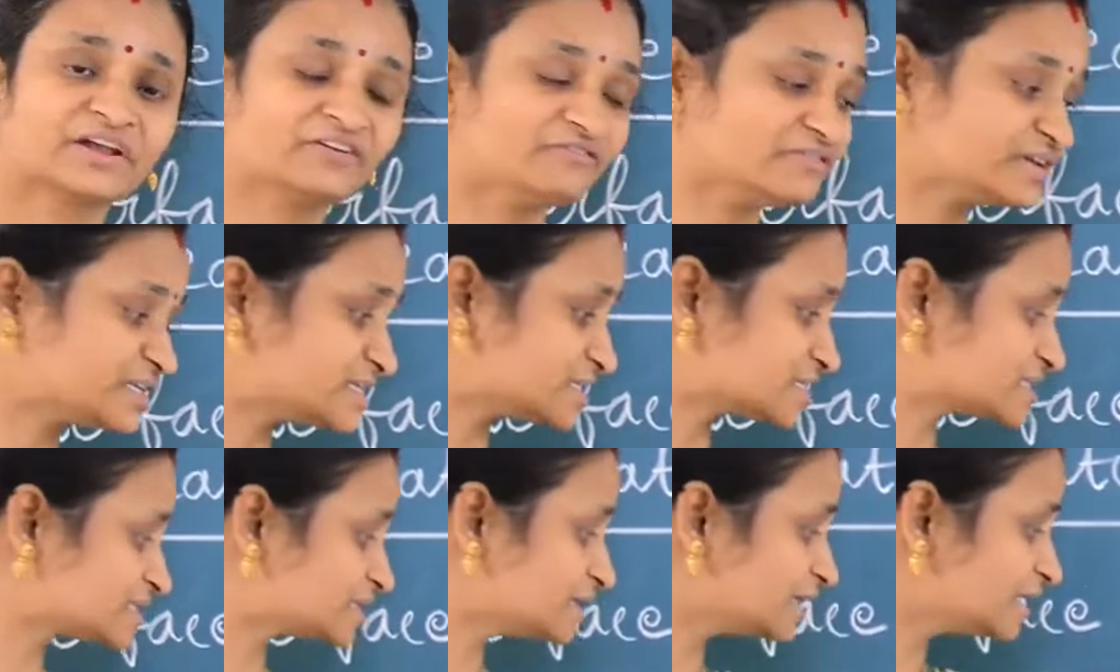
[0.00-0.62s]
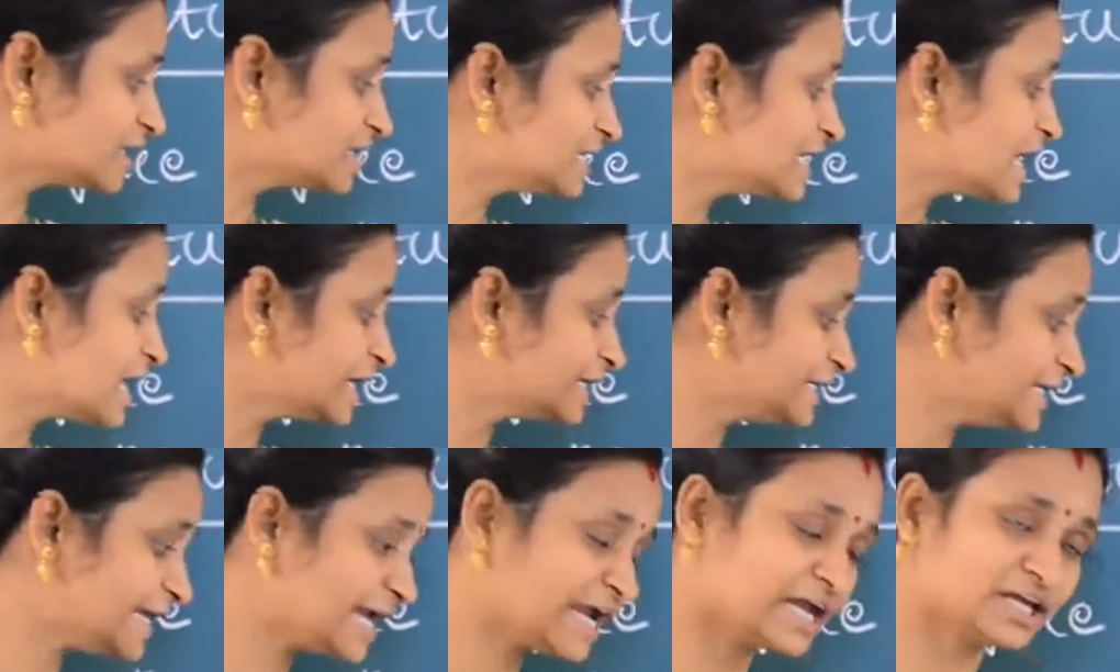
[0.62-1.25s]
Which is
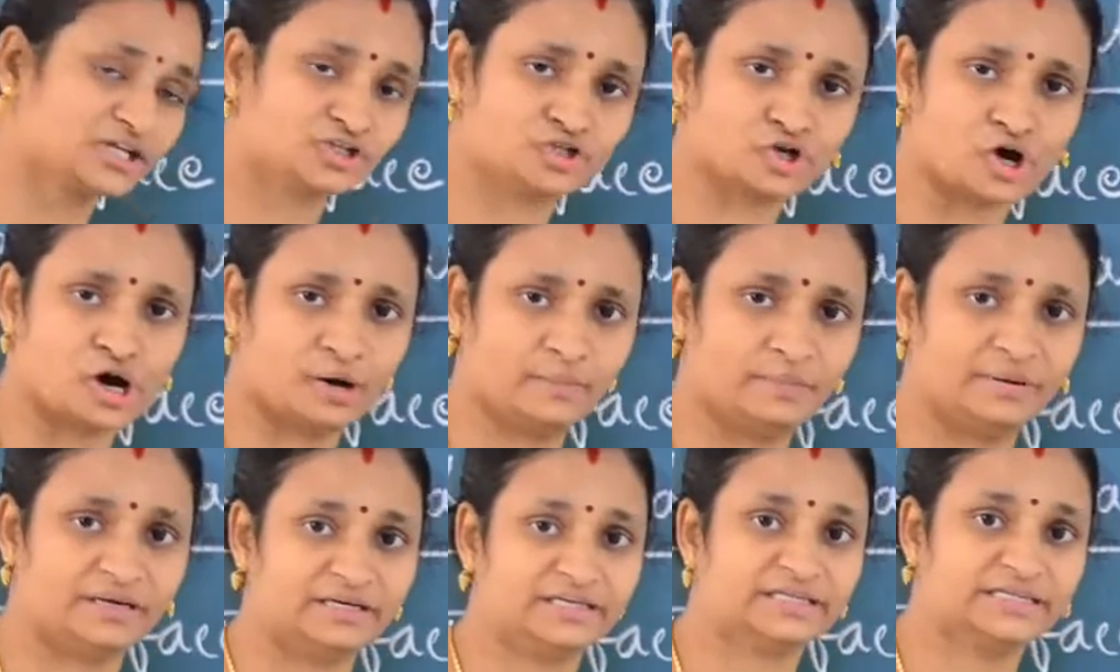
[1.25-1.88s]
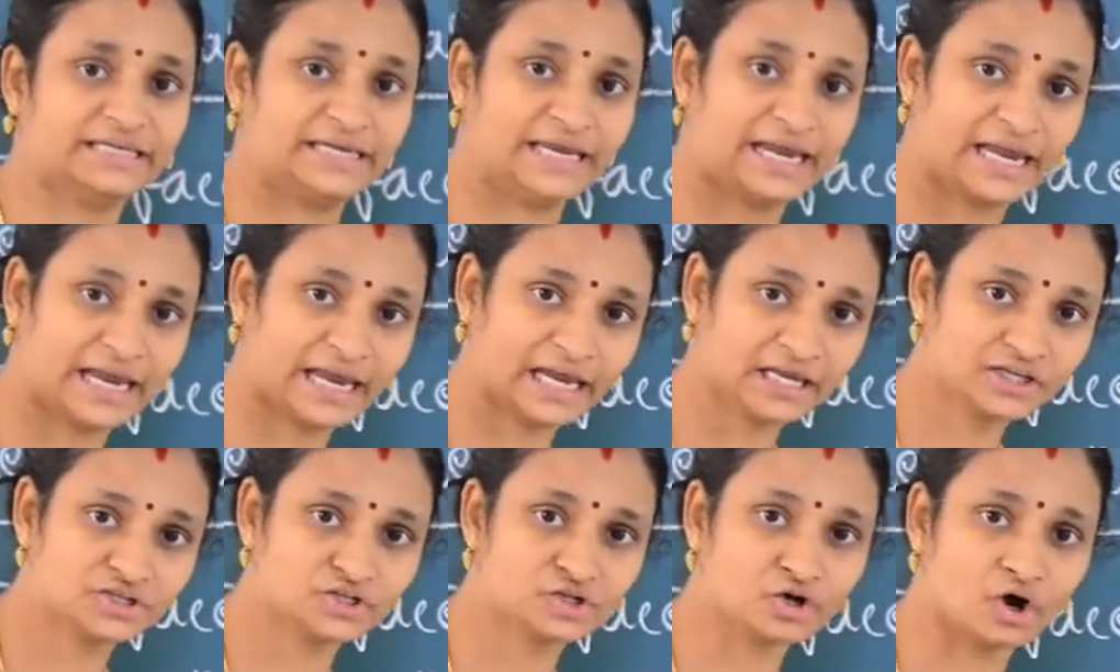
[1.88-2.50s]
A job.
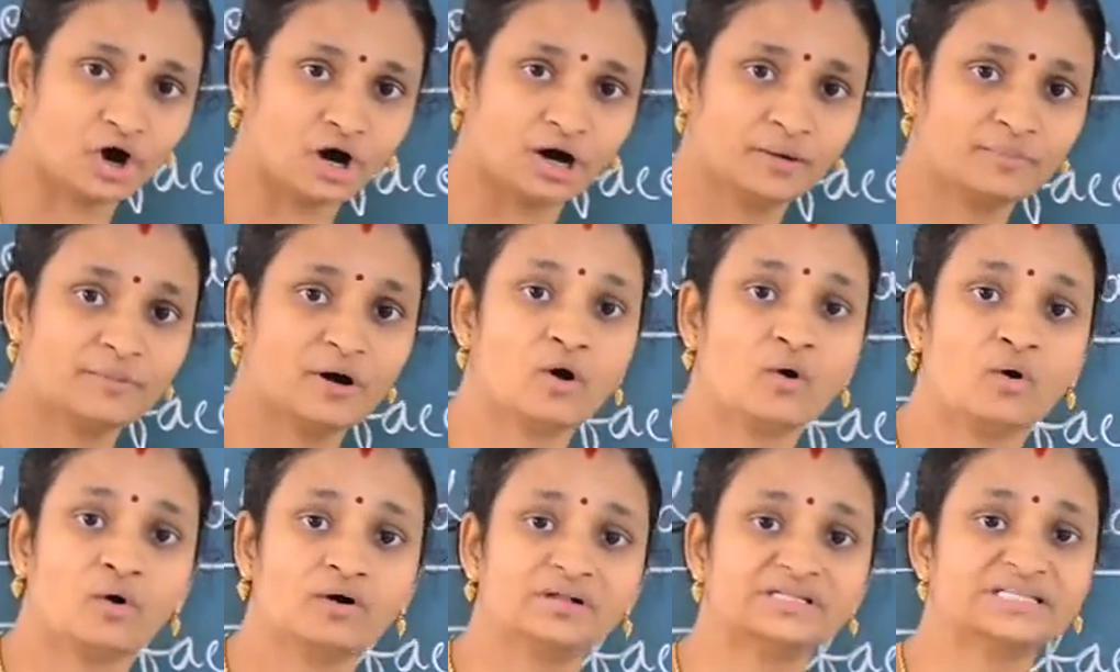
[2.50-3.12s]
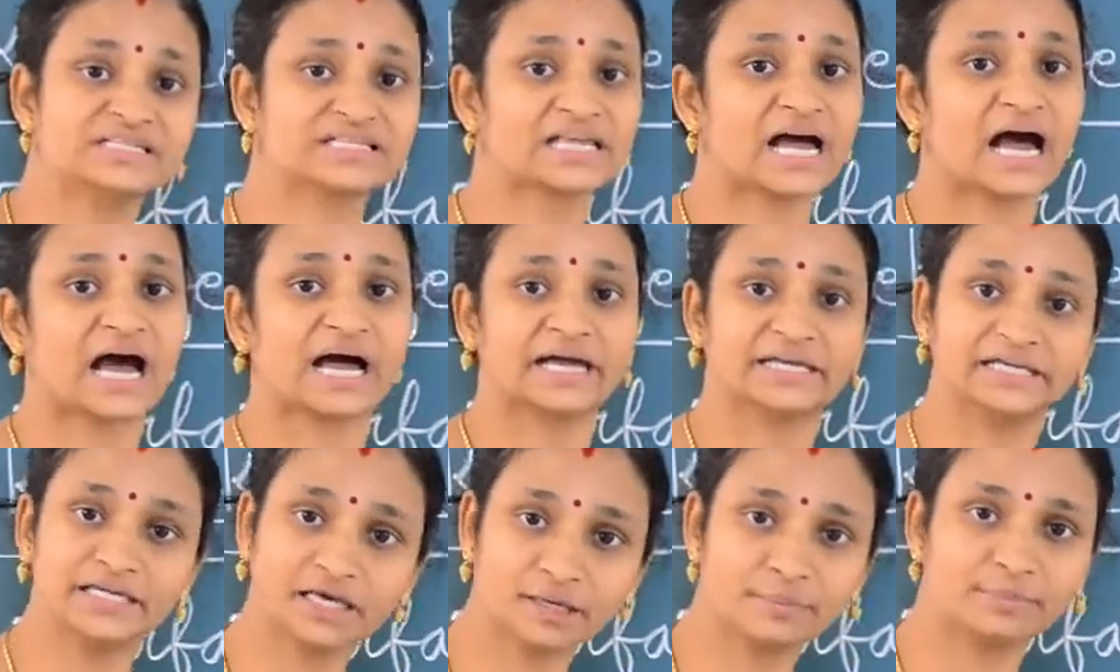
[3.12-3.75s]
A job holds the
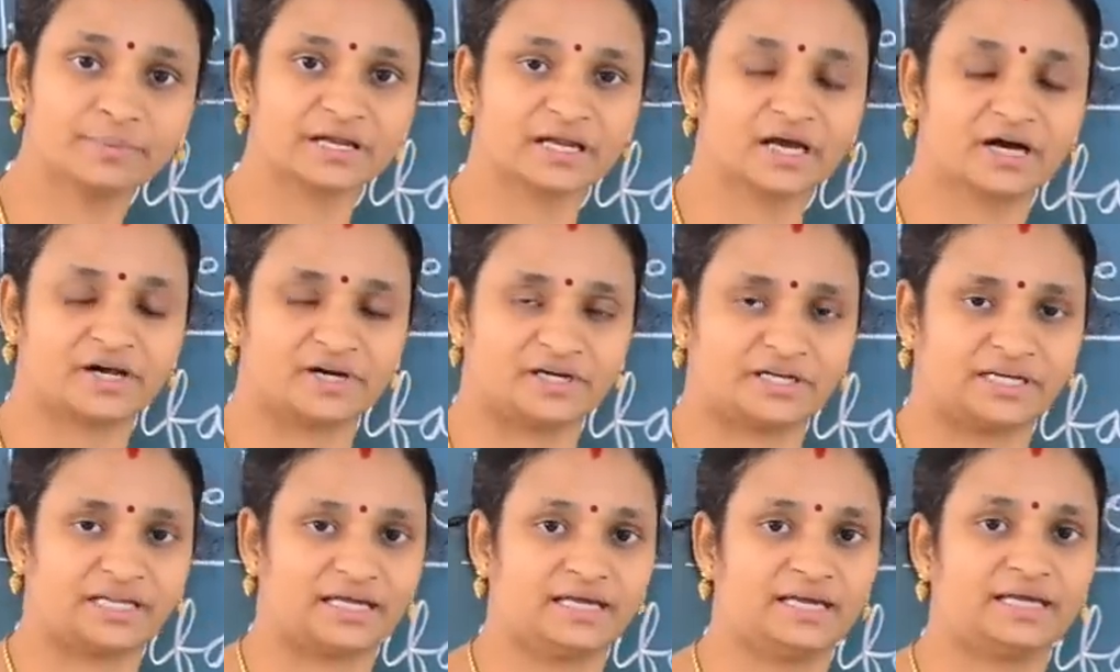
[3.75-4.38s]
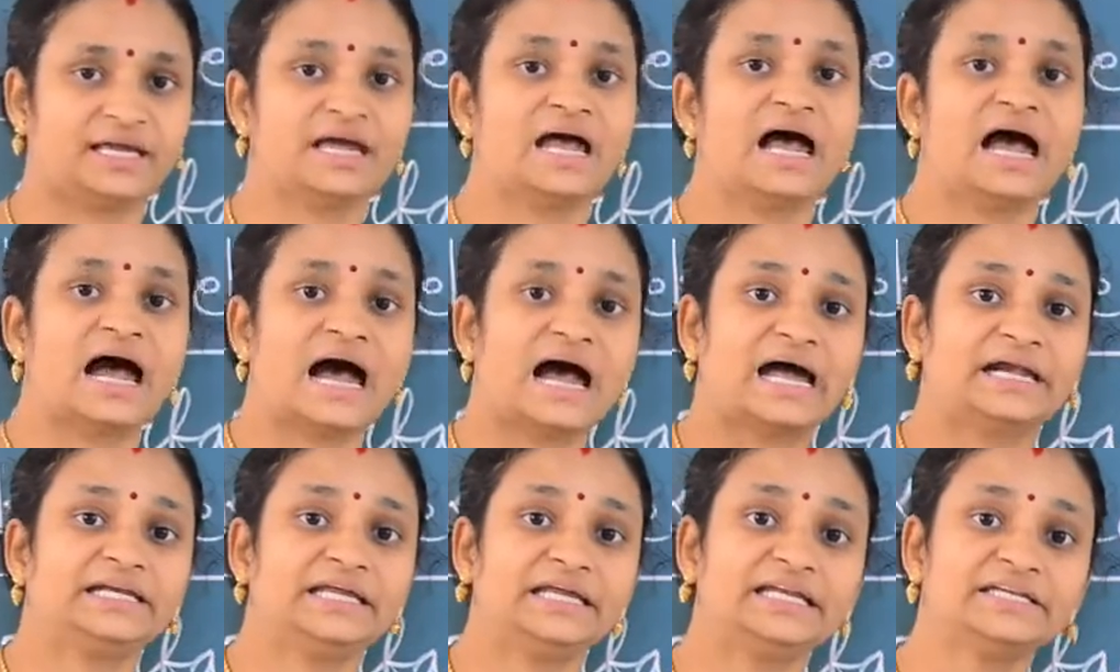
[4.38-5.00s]
higher priority
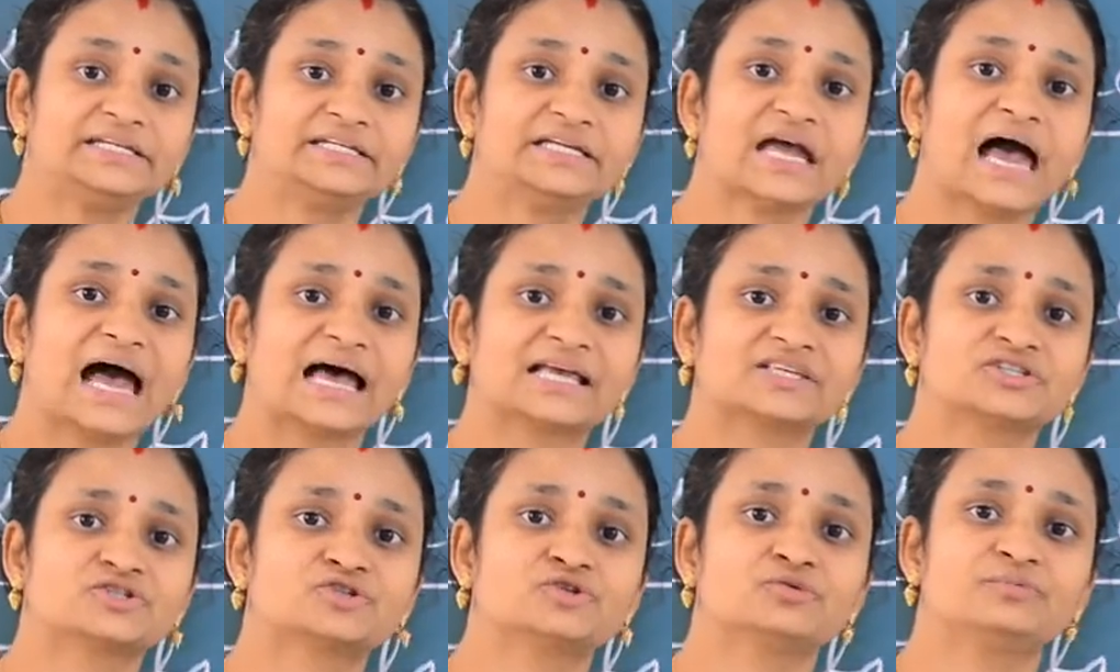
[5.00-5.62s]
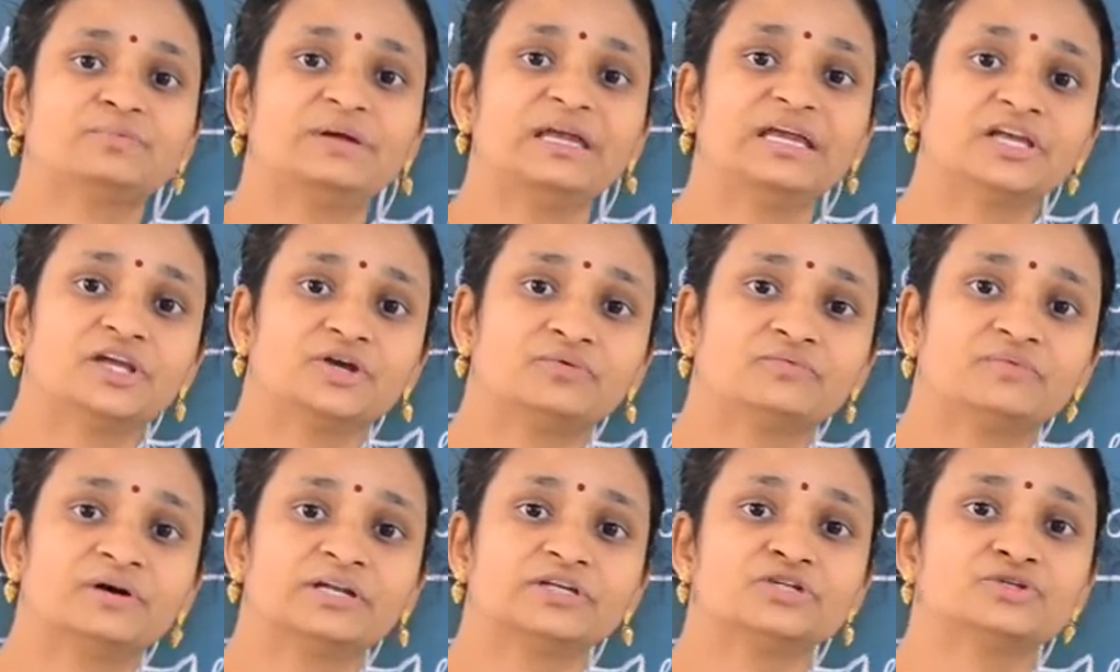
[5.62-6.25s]
and it has to be
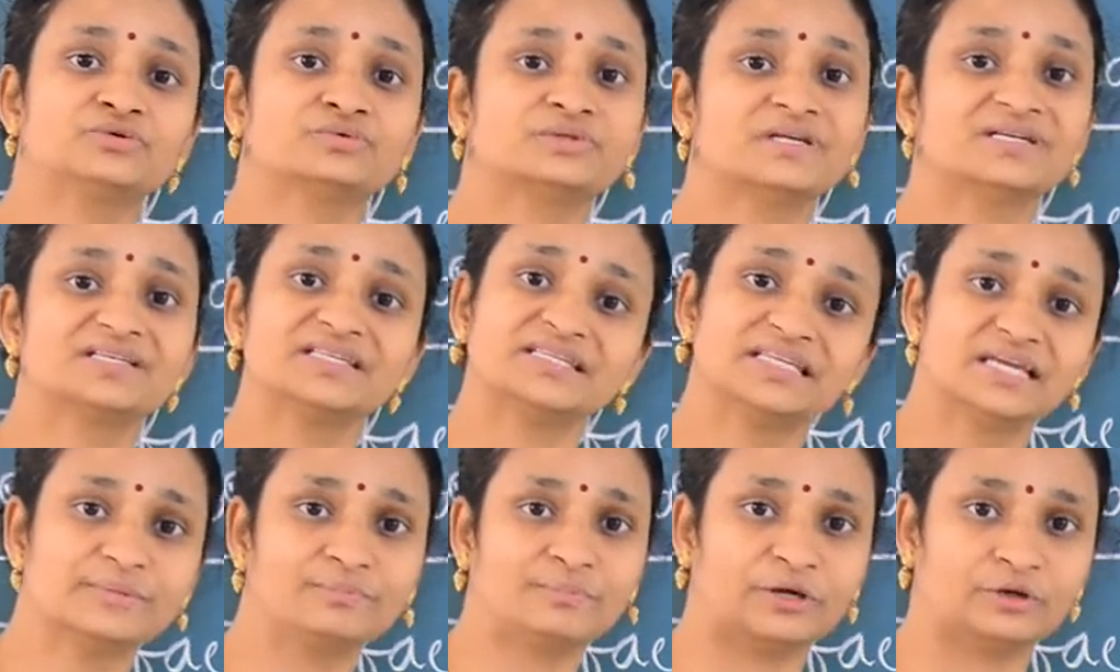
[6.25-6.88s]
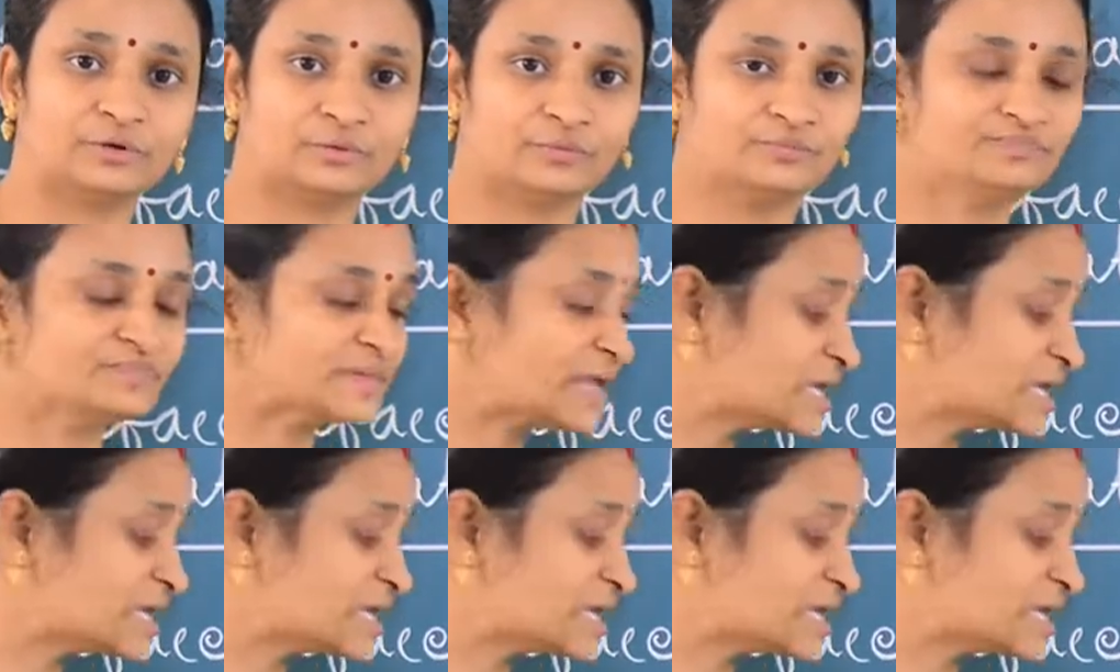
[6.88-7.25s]
given to the CPU.